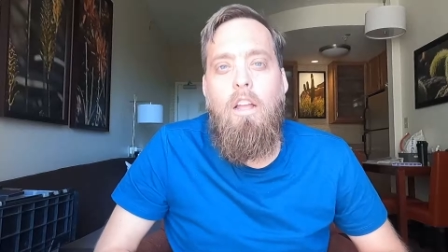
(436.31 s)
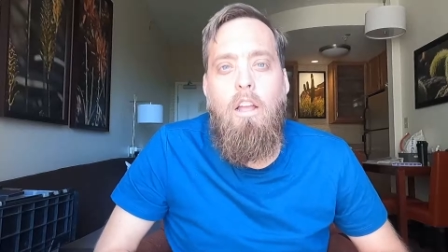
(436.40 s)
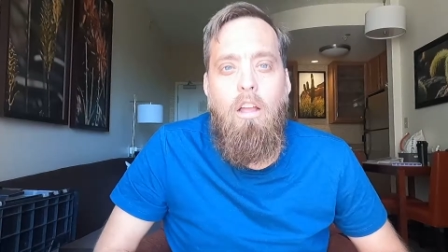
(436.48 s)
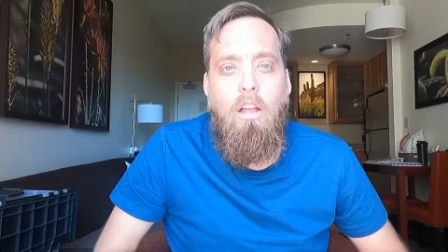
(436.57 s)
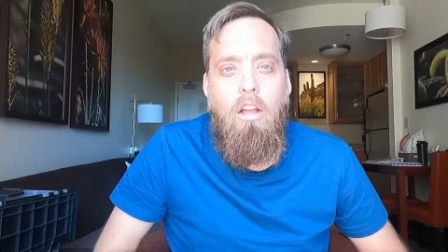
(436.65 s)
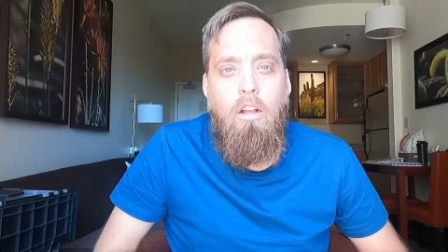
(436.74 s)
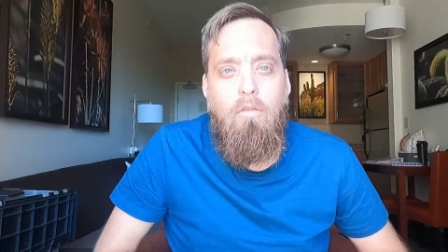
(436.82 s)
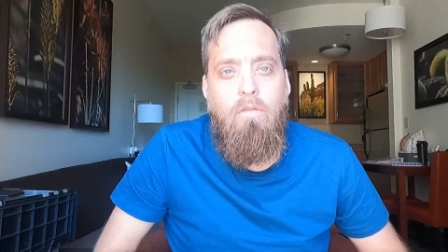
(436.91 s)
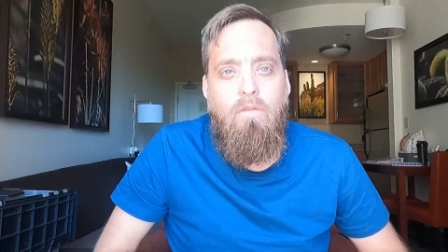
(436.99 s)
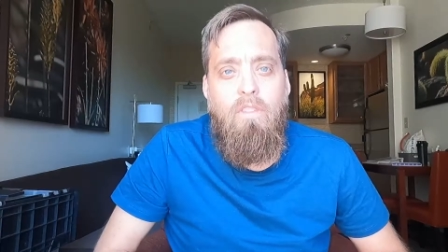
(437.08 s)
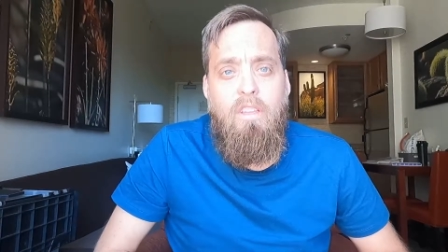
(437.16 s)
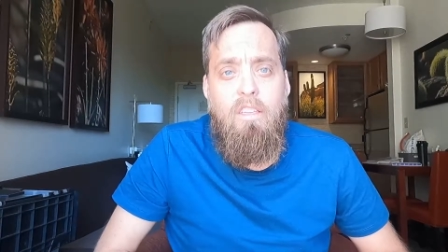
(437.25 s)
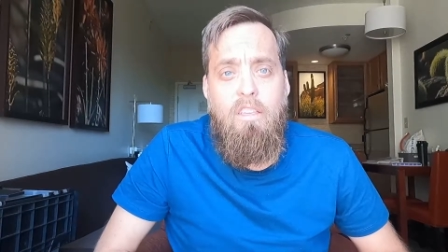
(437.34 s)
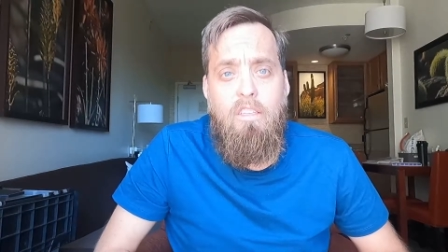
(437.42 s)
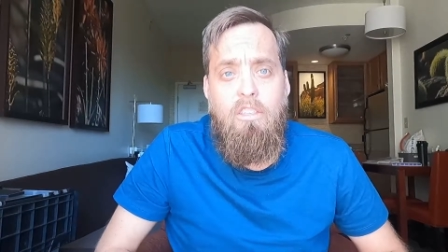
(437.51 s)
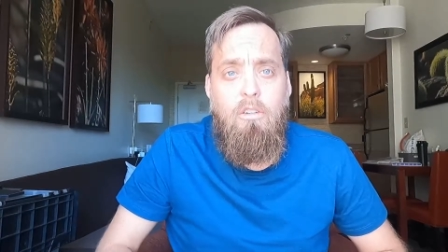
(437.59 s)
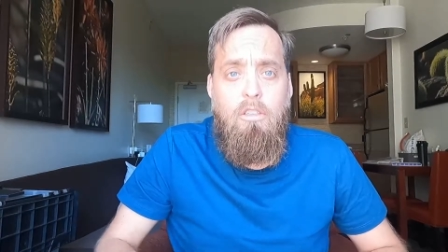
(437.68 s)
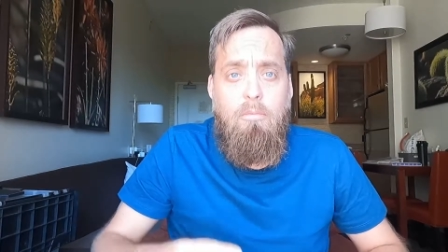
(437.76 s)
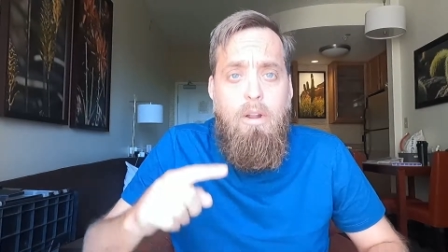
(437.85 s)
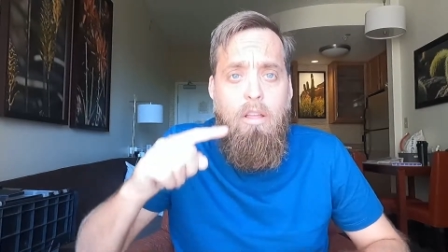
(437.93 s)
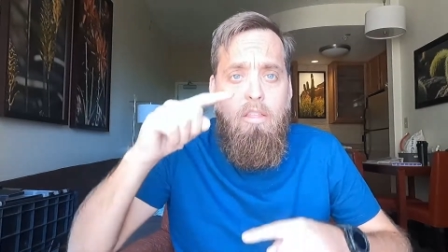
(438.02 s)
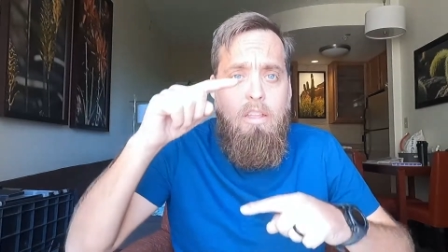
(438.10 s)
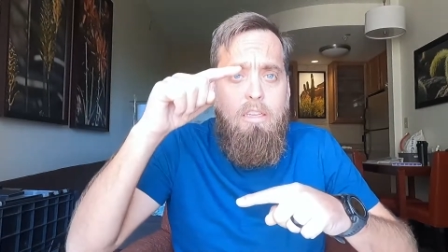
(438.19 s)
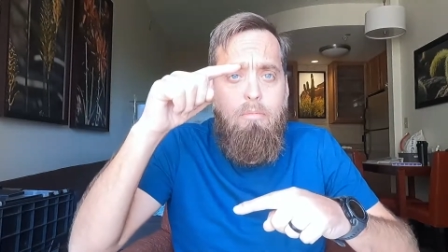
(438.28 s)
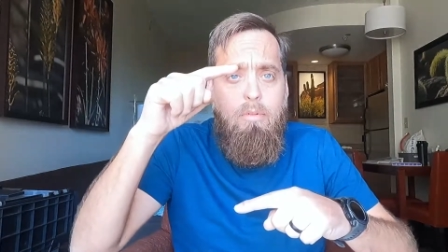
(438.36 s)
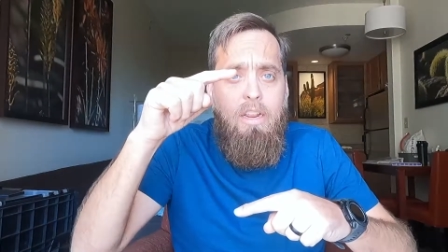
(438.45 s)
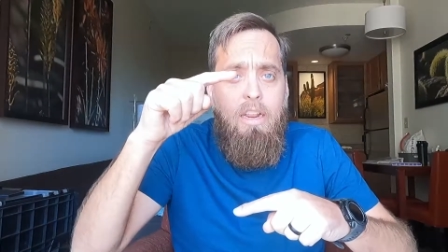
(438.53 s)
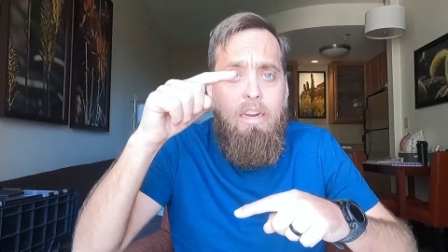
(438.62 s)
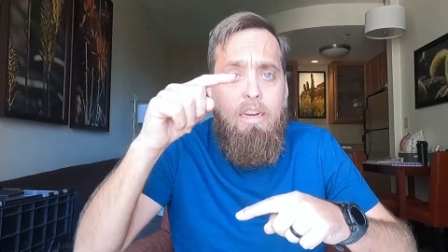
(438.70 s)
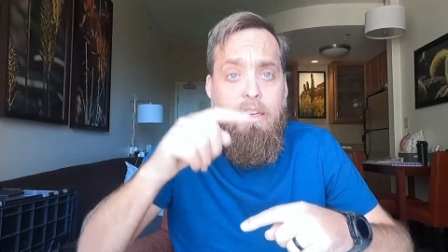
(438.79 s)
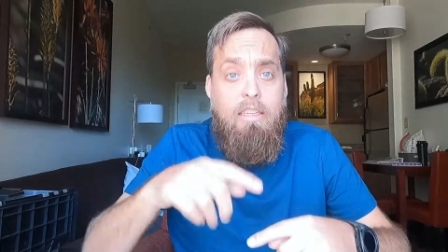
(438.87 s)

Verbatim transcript: Um, so it's about this big,